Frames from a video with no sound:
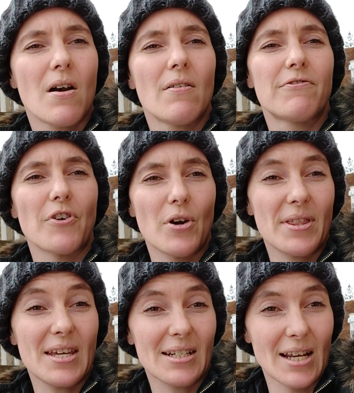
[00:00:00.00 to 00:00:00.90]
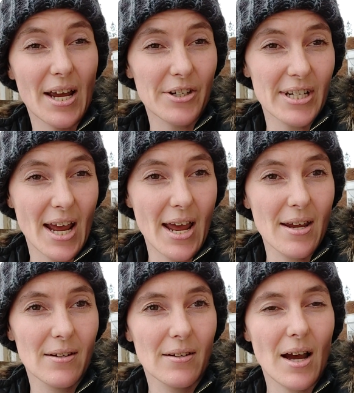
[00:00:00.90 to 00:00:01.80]
for the entire
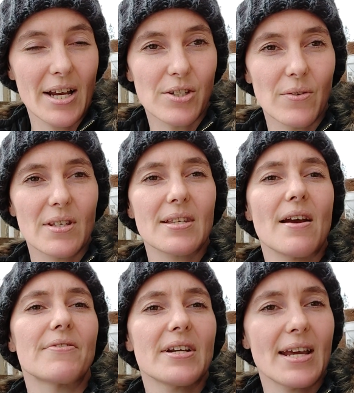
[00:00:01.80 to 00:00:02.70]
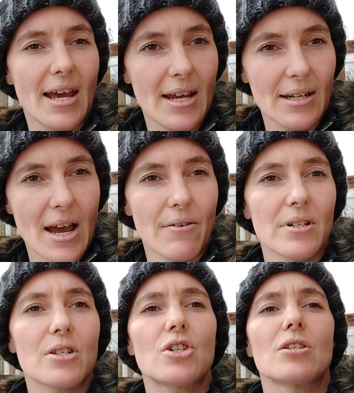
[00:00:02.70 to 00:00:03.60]
day. I do this every day. Now
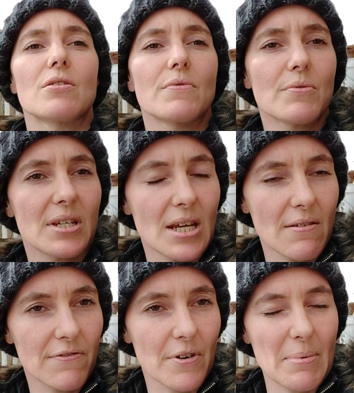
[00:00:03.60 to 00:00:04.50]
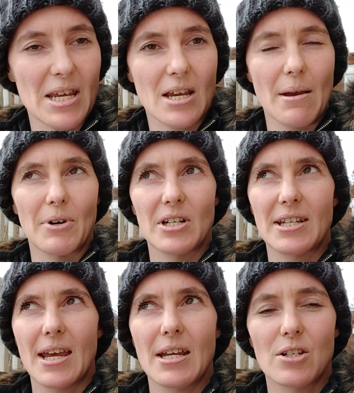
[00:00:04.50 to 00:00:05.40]
it's just a routine for me. I'm on
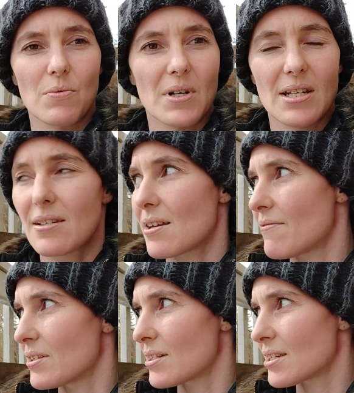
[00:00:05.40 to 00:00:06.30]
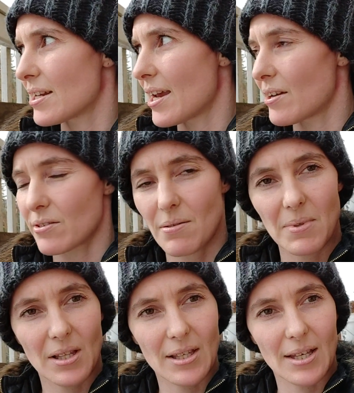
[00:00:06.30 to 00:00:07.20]
day 27 today or
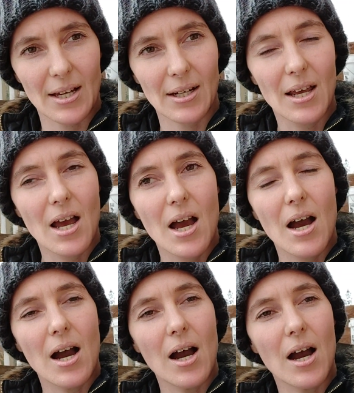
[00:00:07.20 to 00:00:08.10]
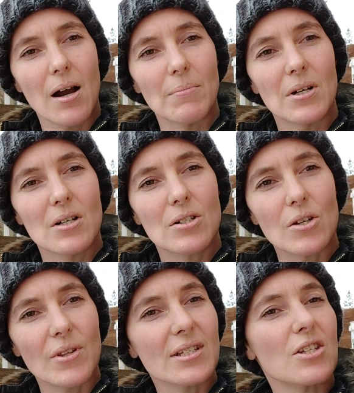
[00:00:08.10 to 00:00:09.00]
something like that.
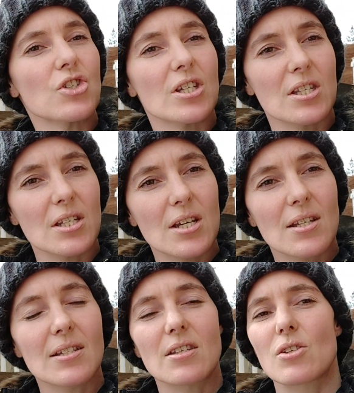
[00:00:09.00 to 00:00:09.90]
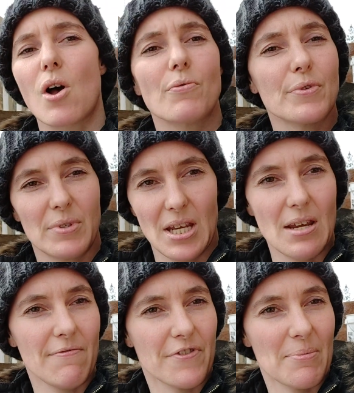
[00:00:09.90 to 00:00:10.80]
So this is all
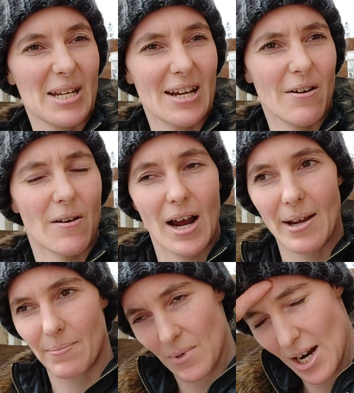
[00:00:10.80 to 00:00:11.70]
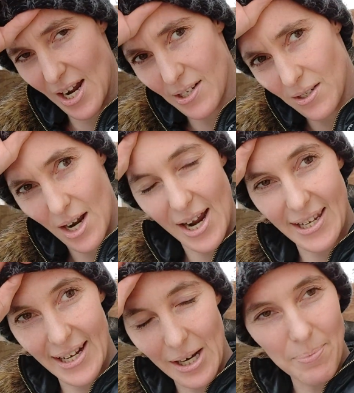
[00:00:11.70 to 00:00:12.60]
routine for me now. I
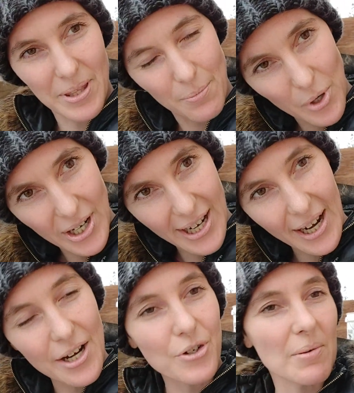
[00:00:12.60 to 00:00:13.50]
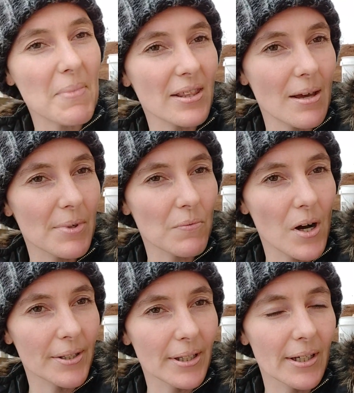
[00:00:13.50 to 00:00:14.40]
get up in the morning, I drink my lemon
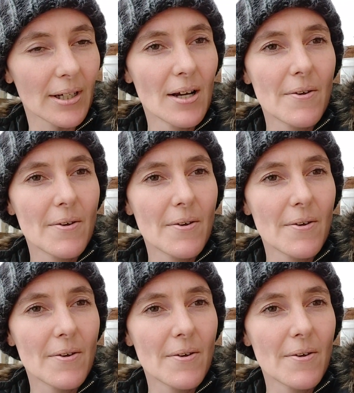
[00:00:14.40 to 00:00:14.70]
water,